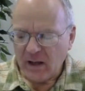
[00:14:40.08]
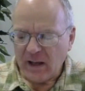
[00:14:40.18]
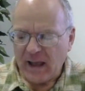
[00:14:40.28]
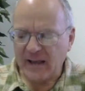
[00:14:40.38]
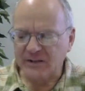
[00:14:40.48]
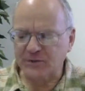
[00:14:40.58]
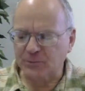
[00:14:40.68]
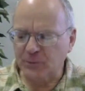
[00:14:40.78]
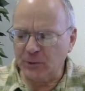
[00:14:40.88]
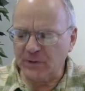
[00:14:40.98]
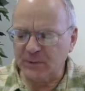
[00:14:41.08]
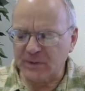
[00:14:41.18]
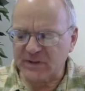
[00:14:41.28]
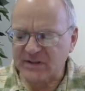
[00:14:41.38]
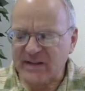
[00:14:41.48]
As Ruth
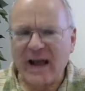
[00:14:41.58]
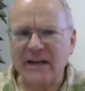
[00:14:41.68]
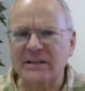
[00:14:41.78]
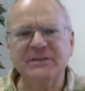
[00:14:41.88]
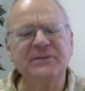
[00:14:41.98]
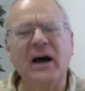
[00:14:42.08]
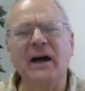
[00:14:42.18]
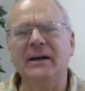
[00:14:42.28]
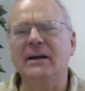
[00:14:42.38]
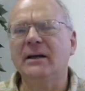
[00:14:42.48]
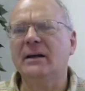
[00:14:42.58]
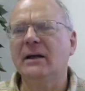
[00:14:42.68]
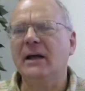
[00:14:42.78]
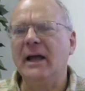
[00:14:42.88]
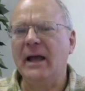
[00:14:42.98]
was satisfied
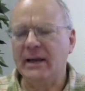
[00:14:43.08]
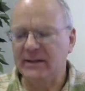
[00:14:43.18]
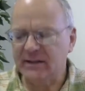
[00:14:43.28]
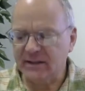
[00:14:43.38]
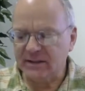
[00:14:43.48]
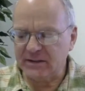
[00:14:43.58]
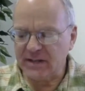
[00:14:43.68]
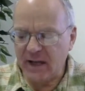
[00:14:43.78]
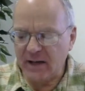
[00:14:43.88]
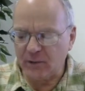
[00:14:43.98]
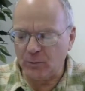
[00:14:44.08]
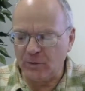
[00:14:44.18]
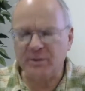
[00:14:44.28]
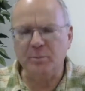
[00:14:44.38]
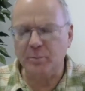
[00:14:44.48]
and content
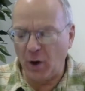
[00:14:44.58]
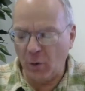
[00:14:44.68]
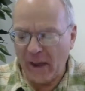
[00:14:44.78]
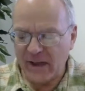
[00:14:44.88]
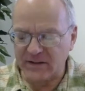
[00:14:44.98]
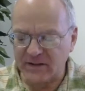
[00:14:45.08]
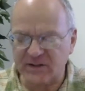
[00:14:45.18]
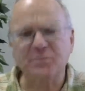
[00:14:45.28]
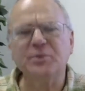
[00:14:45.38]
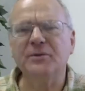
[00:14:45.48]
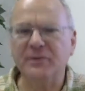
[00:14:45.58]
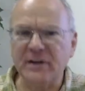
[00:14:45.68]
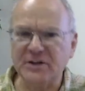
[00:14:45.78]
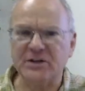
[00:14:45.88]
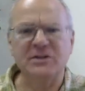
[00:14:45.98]
with Boaz's
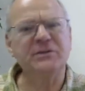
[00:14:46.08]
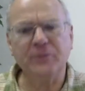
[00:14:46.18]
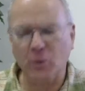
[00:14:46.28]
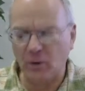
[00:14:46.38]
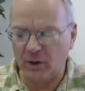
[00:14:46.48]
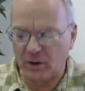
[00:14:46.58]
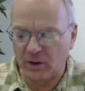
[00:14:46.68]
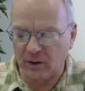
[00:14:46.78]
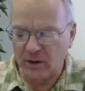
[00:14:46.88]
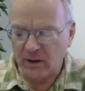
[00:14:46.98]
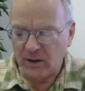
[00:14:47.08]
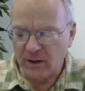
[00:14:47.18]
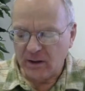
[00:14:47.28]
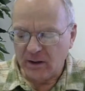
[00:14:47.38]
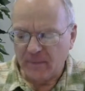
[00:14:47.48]
provisions for her,
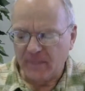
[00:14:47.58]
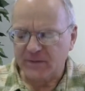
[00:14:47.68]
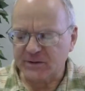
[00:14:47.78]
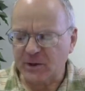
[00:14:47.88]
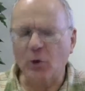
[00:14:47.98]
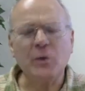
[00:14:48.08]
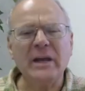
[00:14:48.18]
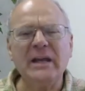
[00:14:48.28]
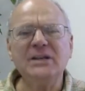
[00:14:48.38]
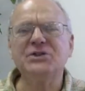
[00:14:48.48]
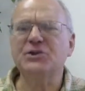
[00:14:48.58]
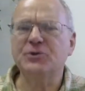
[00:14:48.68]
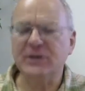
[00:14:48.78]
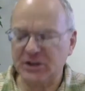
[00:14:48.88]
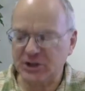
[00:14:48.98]
so each
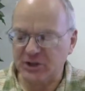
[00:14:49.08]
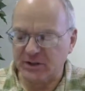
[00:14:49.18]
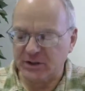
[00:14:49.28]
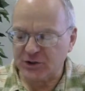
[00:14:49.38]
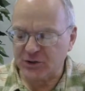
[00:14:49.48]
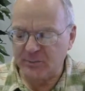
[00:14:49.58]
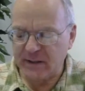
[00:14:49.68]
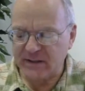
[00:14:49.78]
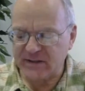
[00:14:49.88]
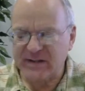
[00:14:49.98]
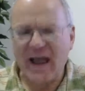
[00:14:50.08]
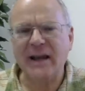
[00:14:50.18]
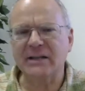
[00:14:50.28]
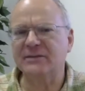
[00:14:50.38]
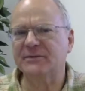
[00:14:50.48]
Christian should be
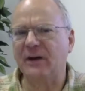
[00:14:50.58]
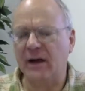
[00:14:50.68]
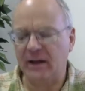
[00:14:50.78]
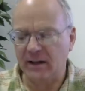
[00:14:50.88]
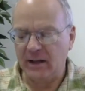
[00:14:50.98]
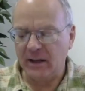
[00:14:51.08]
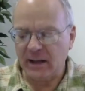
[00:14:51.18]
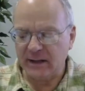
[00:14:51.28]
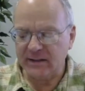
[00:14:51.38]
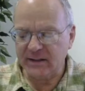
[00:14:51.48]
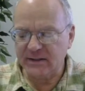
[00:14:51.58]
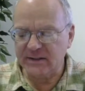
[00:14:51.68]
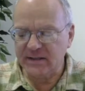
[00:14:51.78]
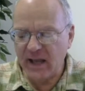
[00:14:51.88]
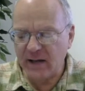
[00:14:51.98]
satisfied and
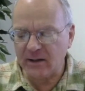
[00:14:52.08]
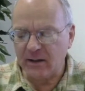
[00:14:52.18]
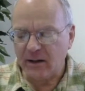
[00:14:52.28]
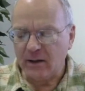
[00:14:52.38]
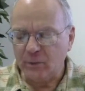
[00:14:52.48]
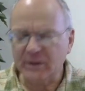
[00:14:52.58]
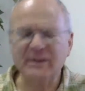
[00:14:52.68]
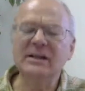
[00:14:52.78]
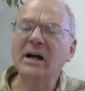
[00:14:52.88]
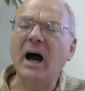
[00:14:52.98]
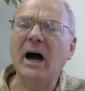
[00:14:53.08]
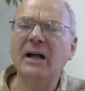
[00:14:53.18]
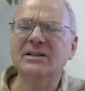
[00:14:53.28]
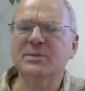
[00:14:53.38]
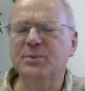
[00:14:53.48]
content with
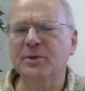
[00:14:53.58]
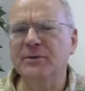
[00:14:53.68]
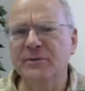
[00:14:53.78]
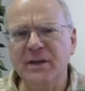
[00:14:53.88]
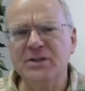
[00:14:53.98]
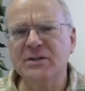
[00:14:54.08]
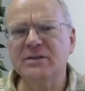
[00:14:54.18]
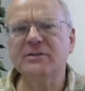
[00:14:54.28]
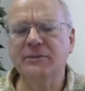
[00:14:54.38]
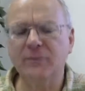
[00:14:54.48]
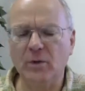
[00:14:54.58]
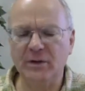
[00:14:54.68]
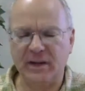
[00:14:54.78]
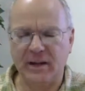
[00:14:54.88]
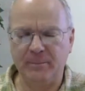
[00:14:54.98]
God's provisions for
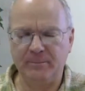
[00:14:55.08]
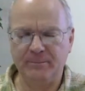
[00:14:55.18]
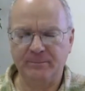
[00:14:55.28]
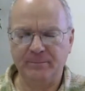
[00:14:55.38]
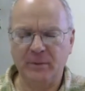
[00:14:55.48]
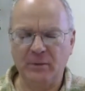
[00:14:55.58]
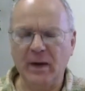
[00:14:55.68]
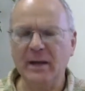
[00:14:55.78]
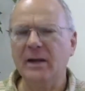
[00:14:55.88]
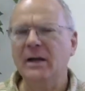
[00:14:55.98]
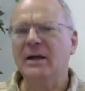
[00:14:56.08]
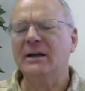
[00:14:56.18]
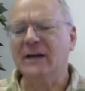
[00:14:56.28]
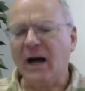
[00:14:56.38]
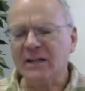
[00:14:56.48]
them, right?
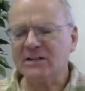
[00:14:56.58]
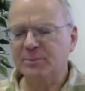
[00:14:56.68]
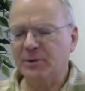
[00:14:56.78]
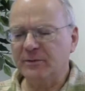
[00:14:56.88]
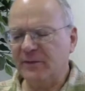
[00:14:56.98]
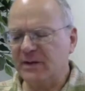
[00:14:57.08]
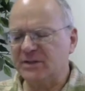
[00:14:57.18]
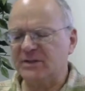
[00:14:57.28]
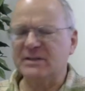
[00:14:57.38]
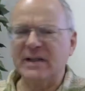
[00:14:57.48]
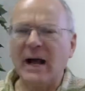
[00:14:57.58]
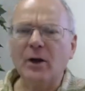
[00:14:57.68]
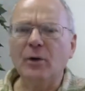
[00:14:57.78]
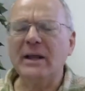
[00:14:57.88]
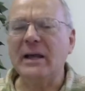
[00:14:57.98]
God's provisions, not
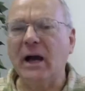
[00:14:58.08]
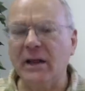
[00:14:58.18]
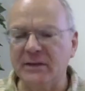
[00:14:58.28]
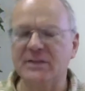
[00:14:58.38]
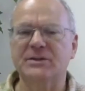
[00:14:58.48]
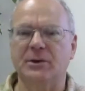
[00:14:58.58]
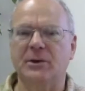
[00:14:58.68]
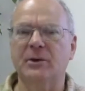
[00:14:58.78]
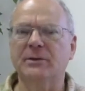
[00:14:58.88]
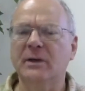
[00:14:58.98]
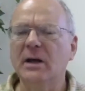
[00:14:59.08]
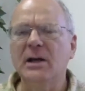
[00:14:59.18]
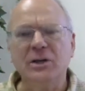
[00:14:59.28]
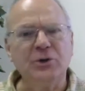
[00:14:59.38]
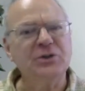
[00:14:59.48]
only on this earth,
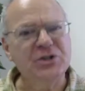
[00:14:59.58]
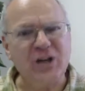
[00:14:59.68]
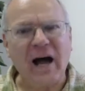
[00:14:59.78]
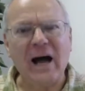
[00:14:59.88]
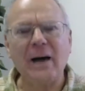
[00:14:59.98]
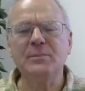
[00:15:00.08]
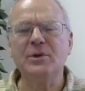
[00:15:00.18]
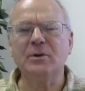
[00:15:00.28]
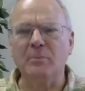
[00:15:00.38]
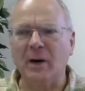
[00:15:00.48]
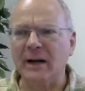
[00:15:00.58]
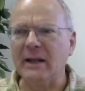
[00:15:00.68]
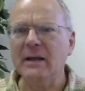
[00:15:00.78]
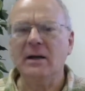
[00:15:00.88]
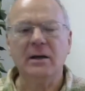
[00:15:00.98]
your job, your
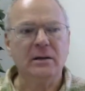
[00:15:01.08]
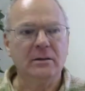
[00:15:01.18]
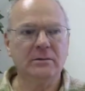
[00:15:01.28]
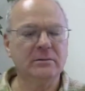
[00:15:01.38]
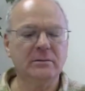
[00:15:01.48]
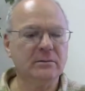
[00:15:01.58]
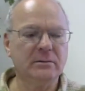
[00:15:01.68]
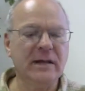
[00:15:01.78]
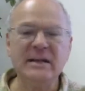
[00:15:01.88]
money. He